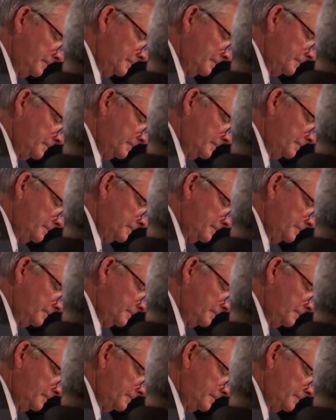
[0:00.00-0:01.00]

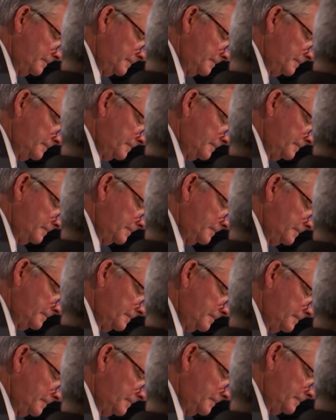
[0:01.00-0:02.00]

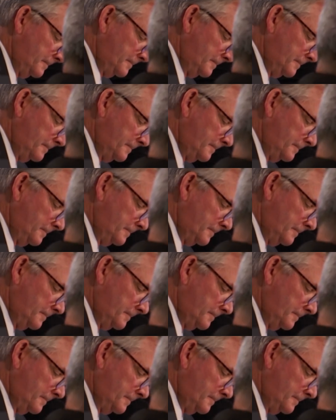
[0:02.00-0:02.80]
(not speaking)